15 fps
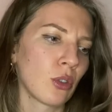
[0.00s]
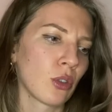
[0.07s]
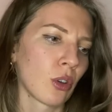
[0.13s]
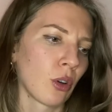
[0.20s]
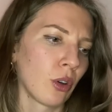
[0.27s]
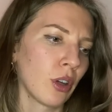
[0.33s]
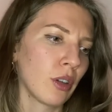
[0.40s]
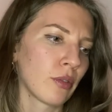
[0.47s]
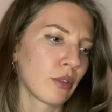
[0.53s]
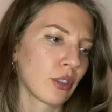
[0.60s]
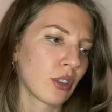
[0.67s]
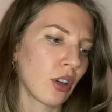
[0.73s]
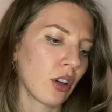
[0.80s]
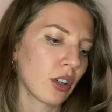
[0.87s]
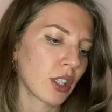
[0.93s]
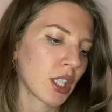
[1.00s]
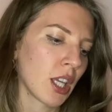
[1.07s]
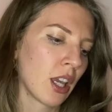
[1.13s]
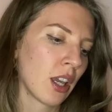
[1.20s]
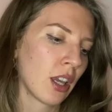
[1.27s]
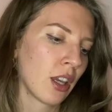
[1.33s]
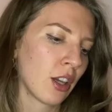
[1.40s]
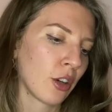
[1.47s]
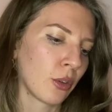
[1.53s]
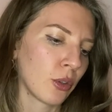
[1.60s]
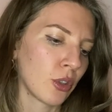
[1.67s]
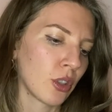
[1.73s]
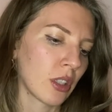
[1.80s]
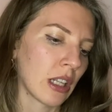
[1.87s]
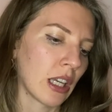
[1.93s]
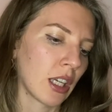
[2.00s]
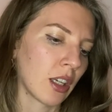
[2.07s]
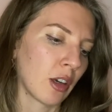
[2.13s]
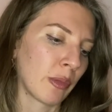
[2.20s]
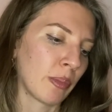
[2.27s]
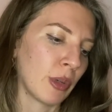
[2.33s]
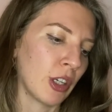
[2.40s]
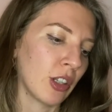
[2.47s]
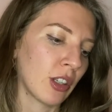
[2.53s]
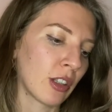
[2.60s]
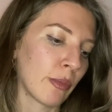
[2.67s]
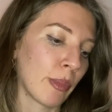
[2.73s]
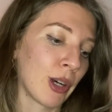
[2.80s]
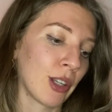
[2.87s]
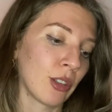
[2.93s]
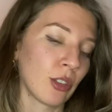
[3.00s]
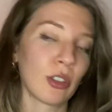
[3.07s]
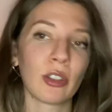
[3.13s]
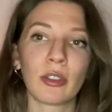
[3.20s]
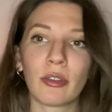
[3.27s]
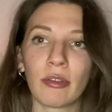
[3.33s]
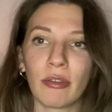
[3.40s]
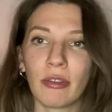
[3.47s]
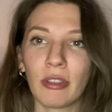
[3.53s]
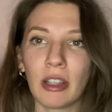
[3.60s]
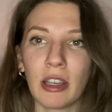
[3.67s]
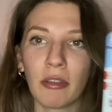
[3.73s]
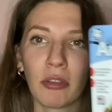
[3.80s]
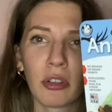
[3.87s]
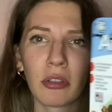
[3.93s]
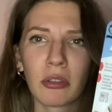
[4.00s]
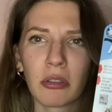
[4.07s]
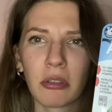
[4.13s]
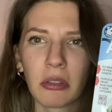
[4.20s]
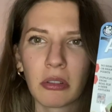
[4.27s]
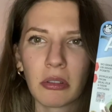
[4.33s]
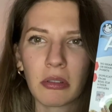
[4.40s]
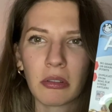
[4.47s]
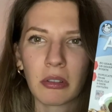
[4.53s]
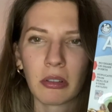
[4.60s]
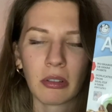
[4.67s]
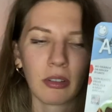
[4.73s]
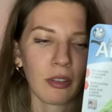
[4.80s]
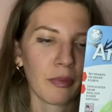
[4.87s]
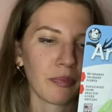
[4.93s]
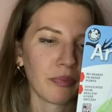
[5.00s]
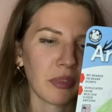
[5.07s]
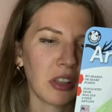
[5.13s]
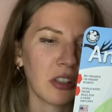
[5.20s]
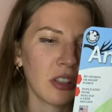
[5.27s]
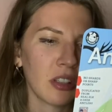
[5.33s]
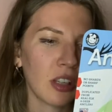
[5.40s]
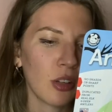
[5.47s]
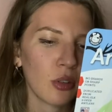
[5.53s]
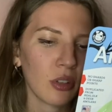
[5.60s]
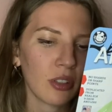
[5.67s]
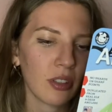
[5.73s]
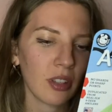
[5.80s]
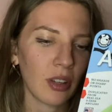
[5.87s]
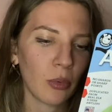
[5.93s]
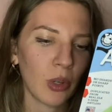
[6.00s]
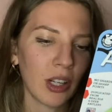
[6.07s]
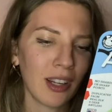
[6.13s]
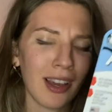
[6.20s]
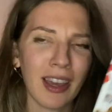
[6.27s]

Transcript: toy for dogs, which is like a peanut butter flavor. So it's an interesting one.